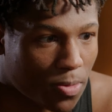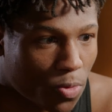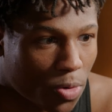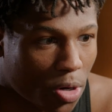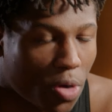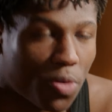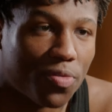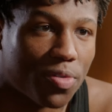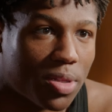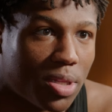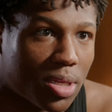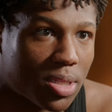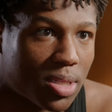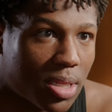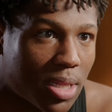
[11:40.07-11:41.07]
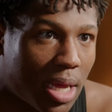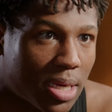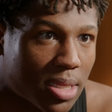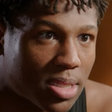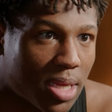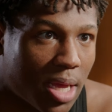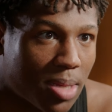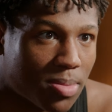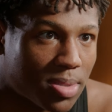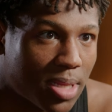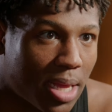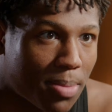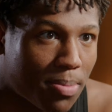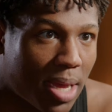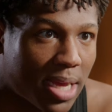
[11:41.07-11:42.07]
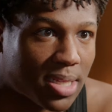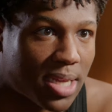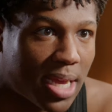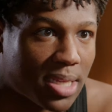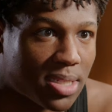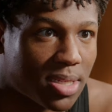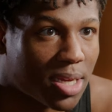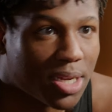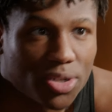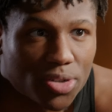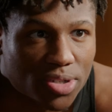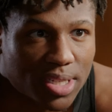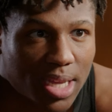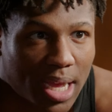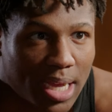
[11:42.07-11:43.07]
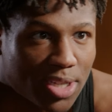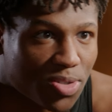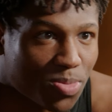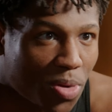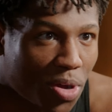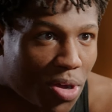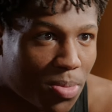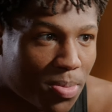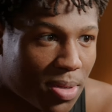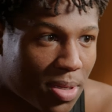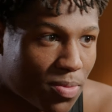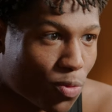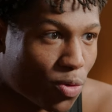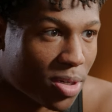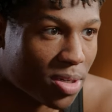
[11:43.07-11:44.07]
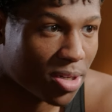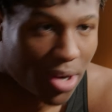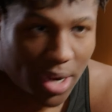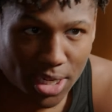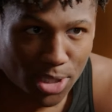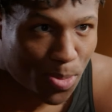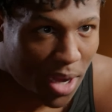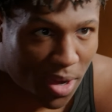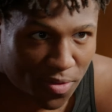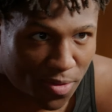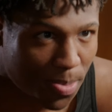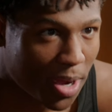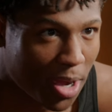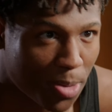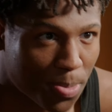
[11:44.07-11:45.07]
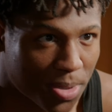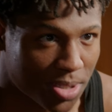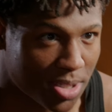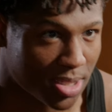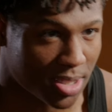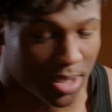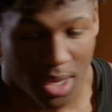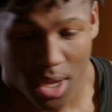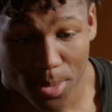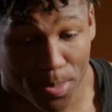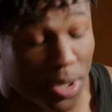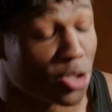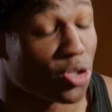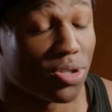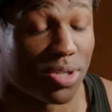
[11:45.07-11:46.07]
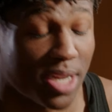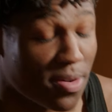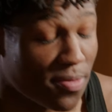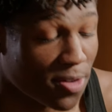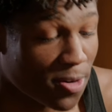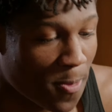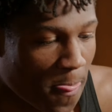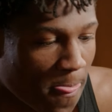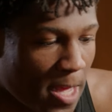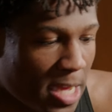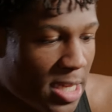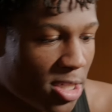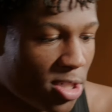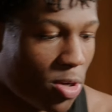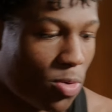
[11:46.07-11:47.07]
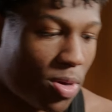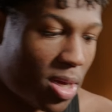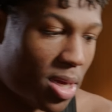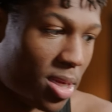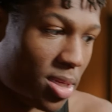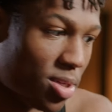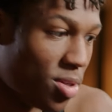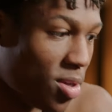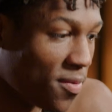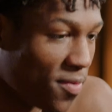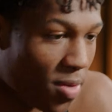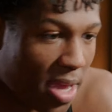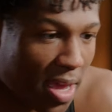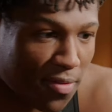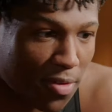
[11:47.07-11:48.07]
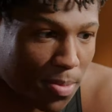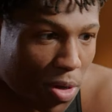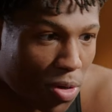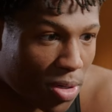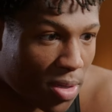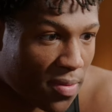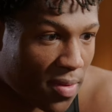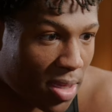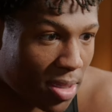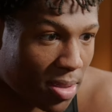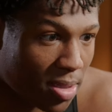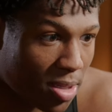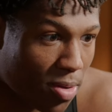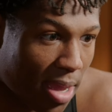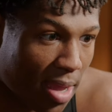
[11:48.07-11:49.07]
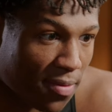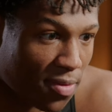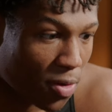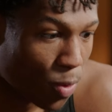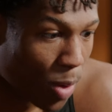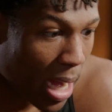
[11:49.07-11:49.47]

were overlooked a lot of times. Like Mike Tyson, undersized, small, but one of the greatest pound for pound punches punchers ever. So uh, you know if you have a motive and you have your